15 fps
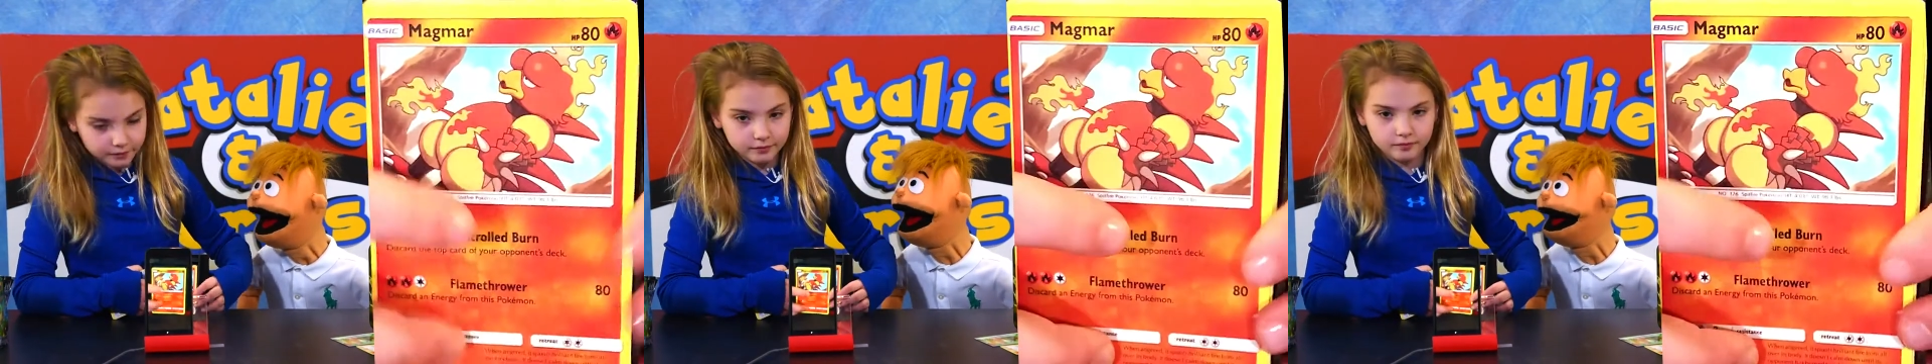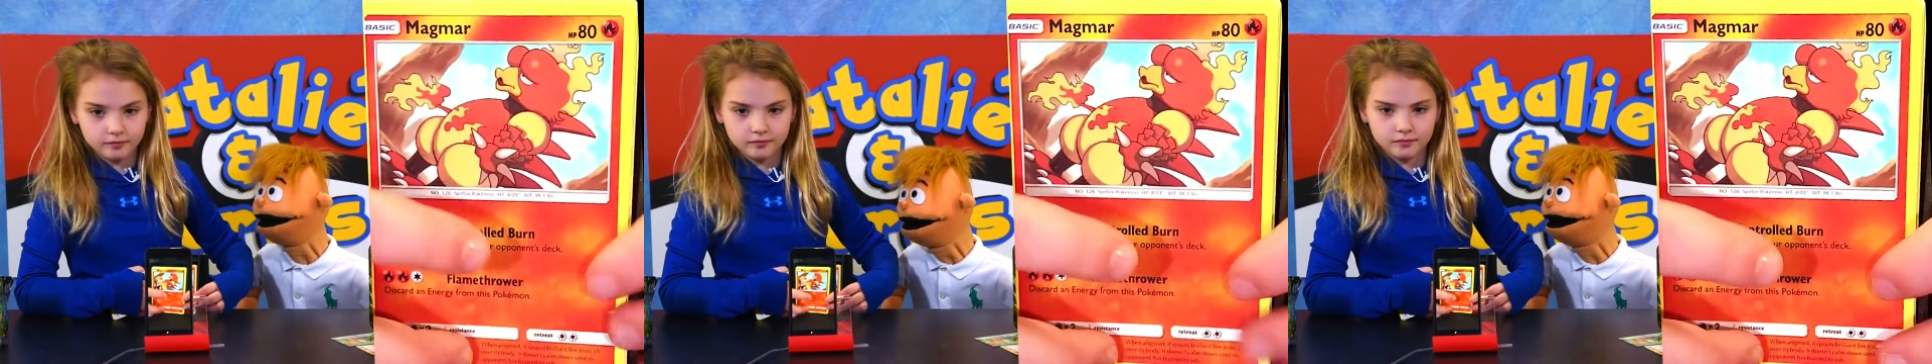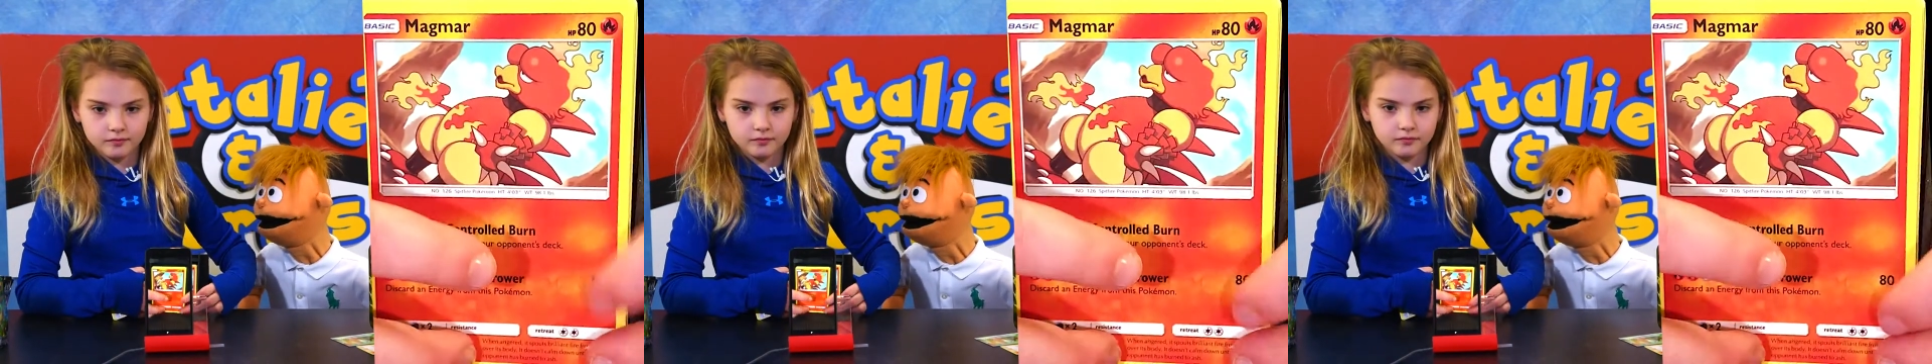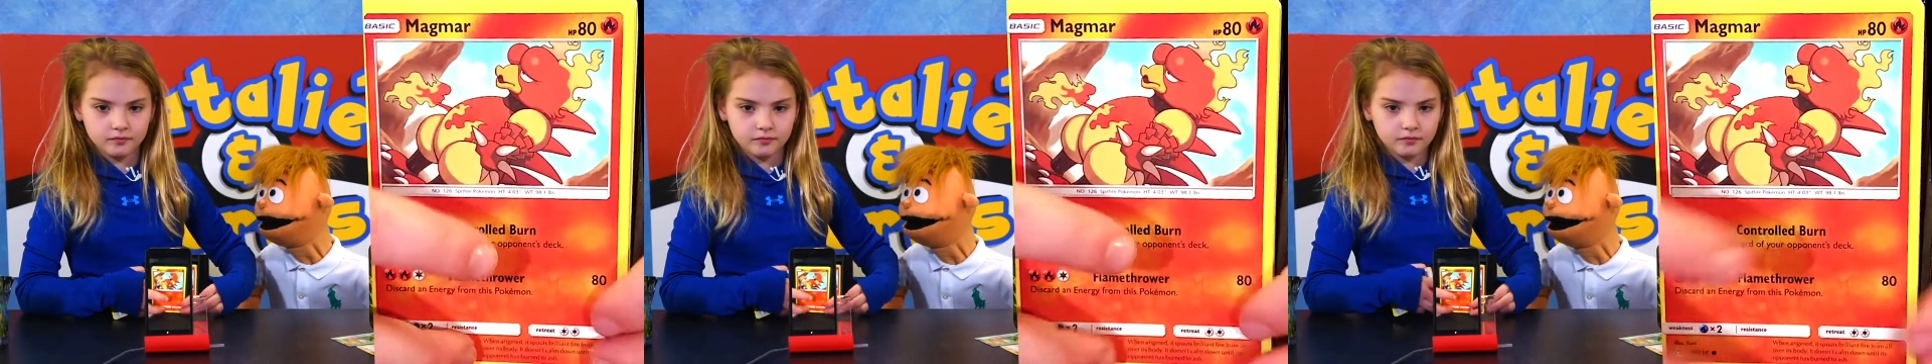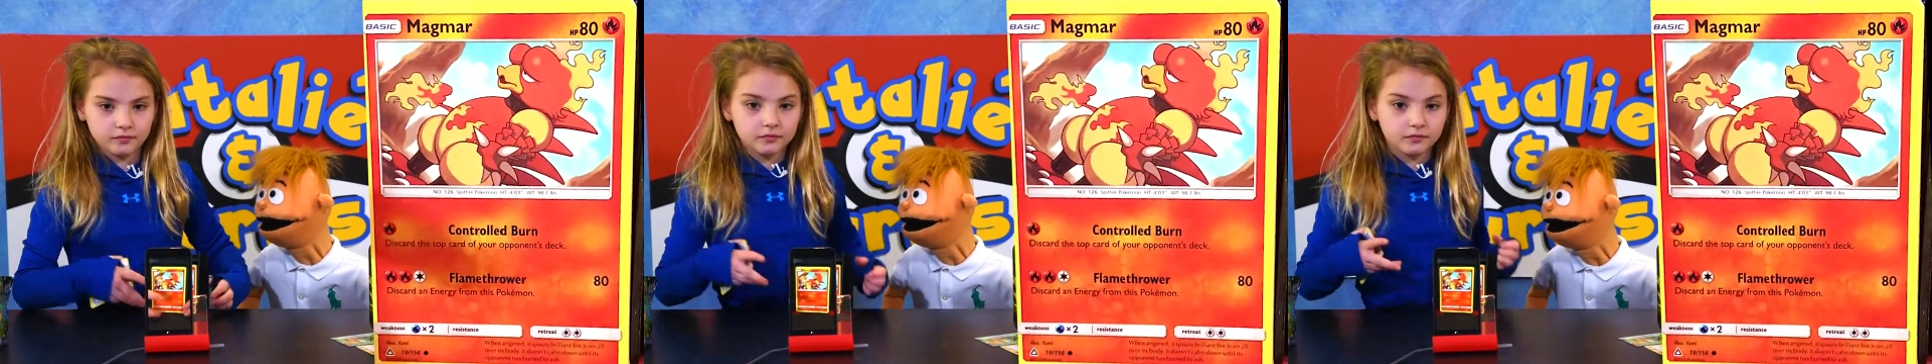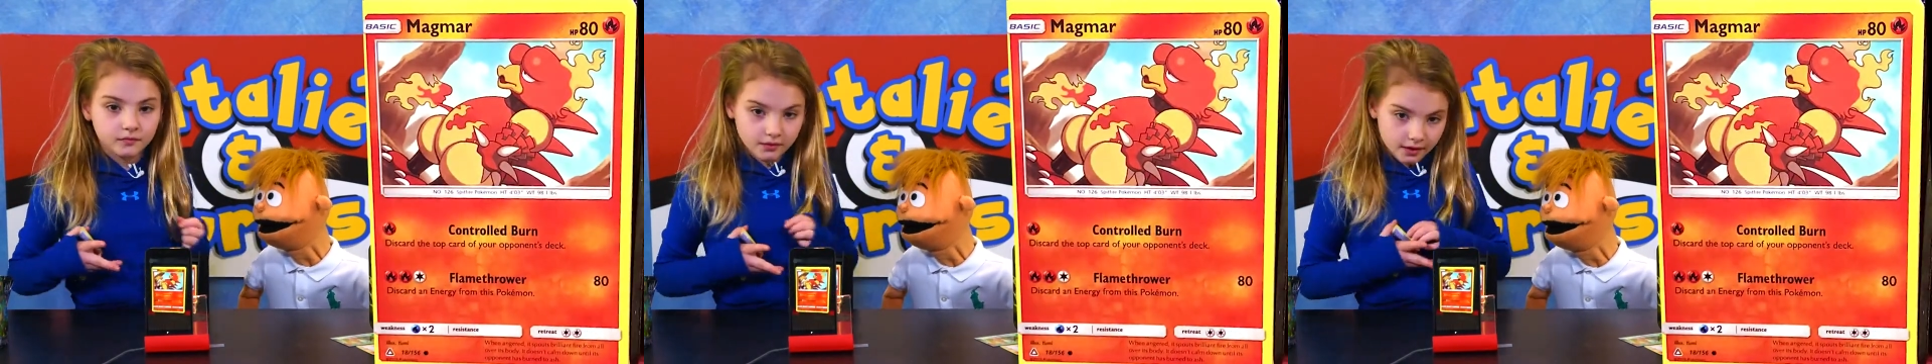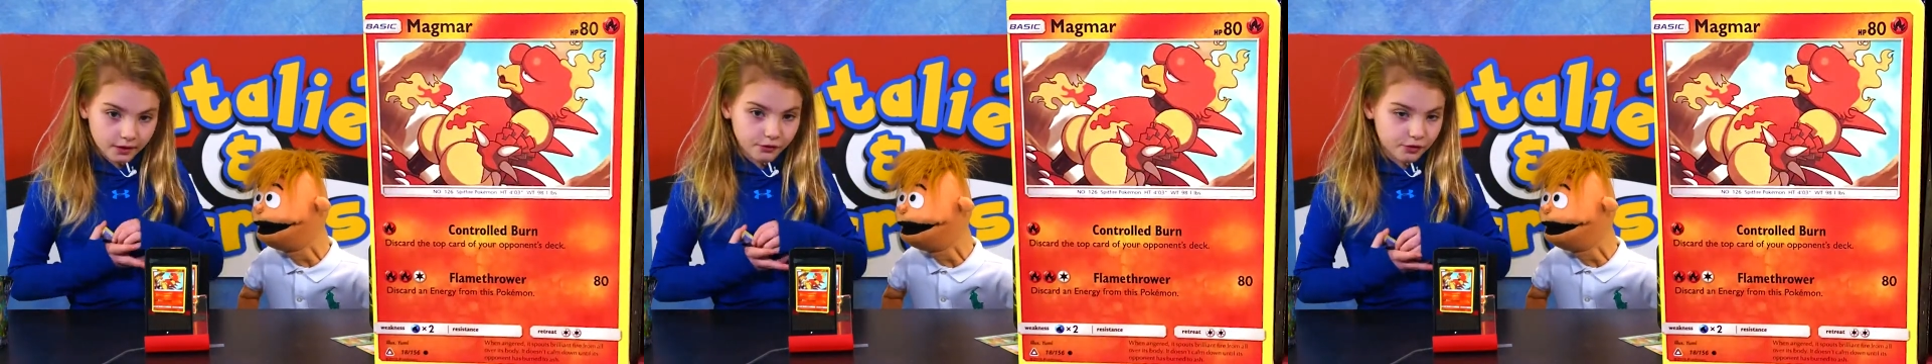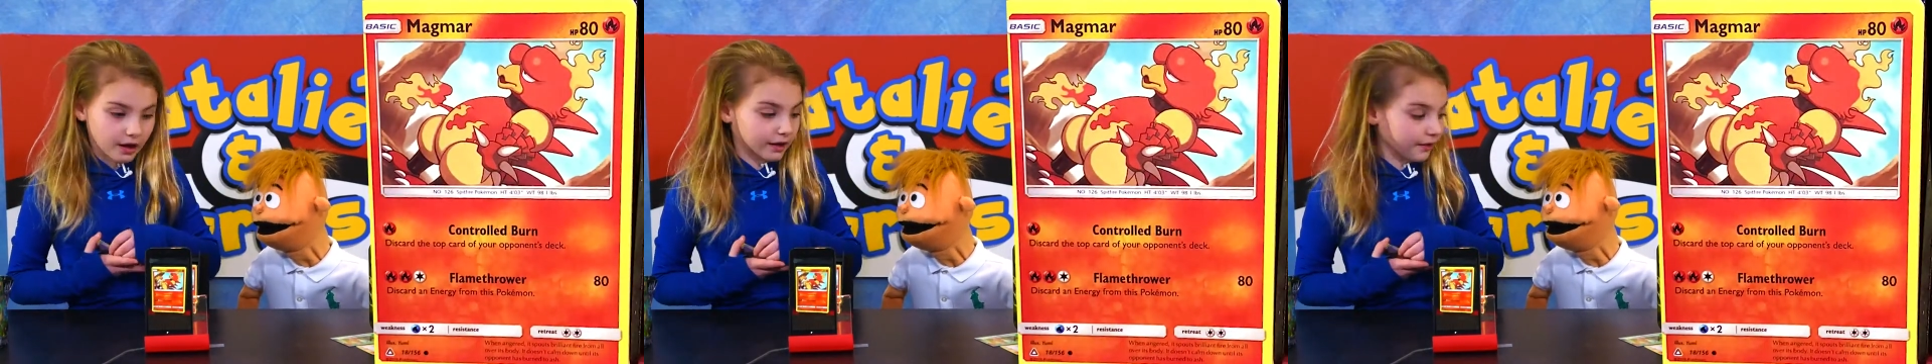Yangos. Is that your
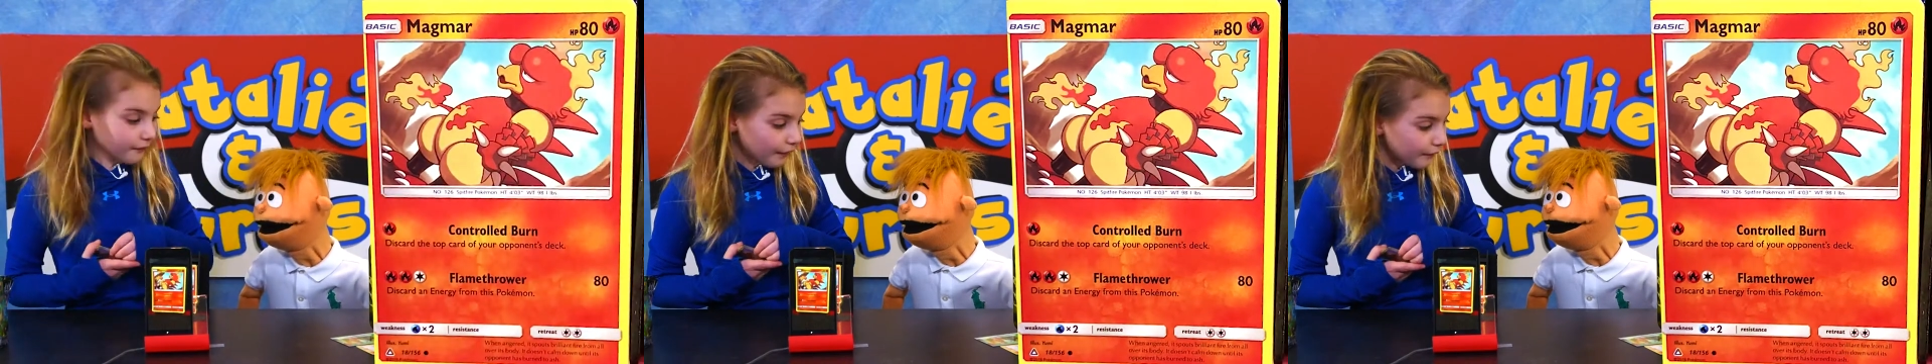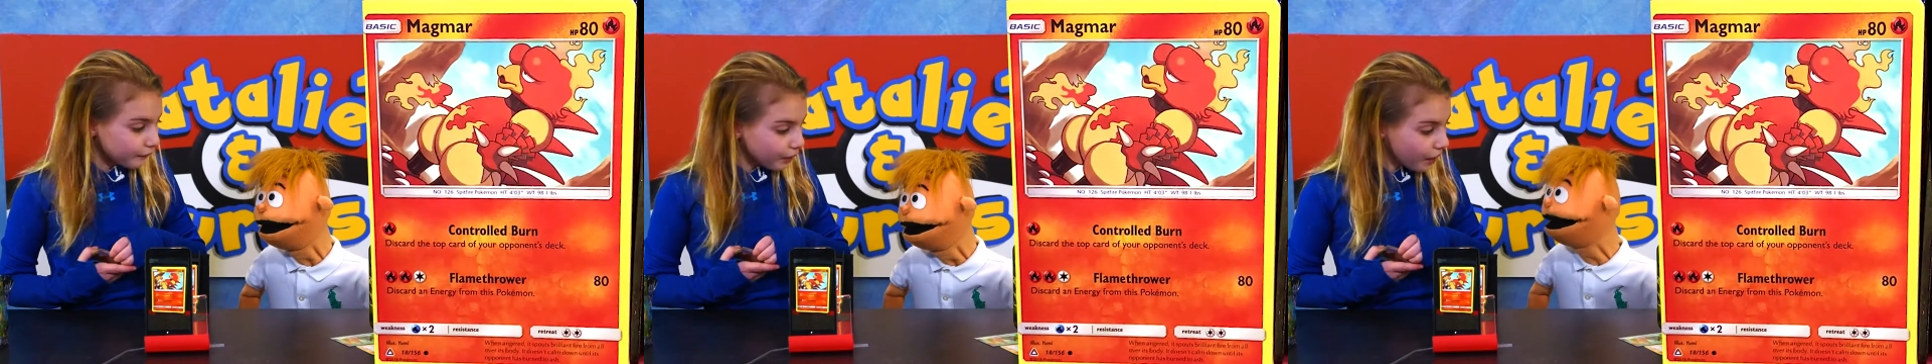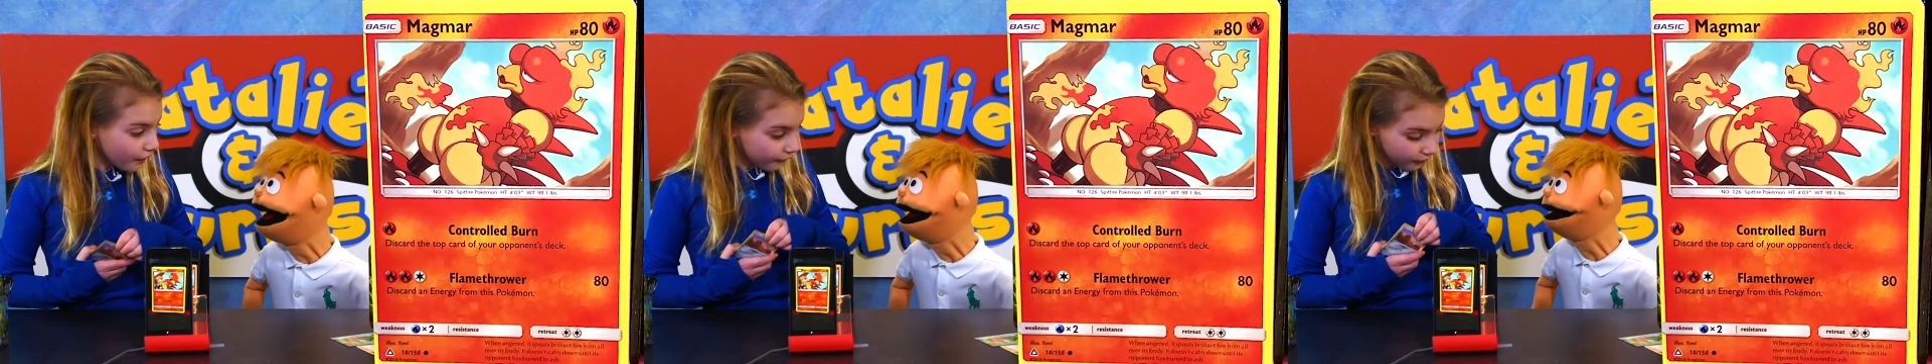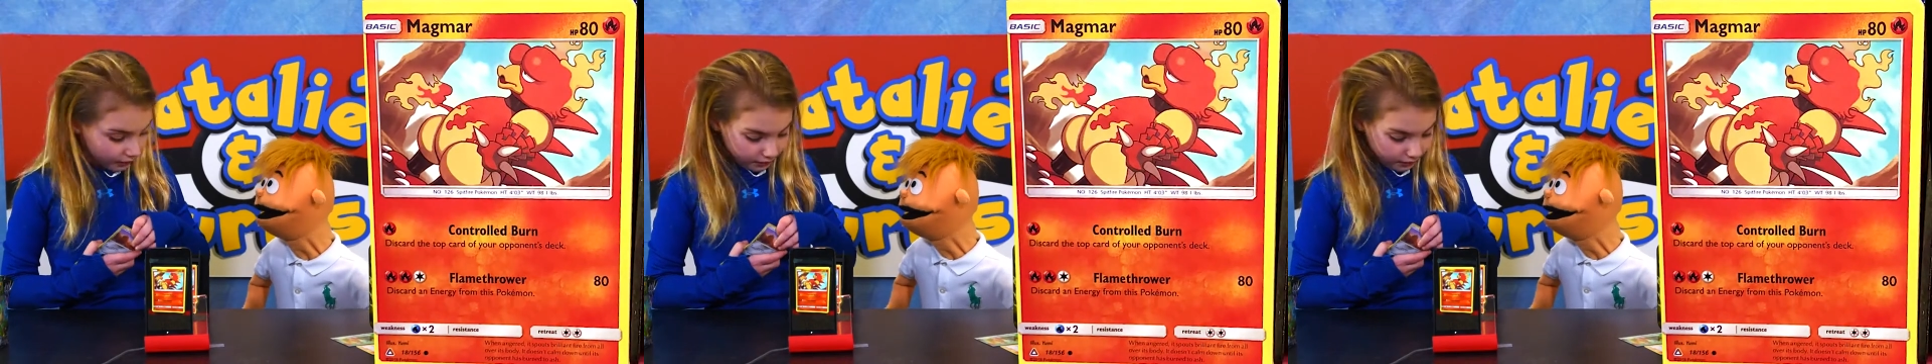second favorite card?